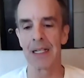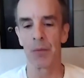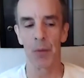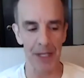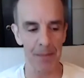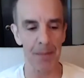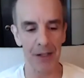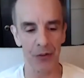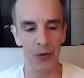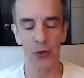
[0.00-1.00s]
when we get
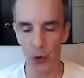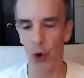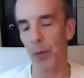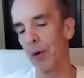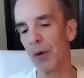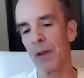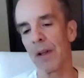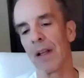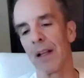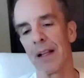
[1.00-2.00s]
back to normal,
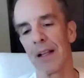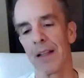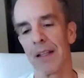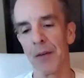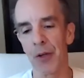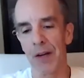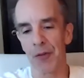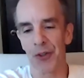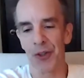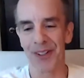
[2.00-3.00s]
if we ever do?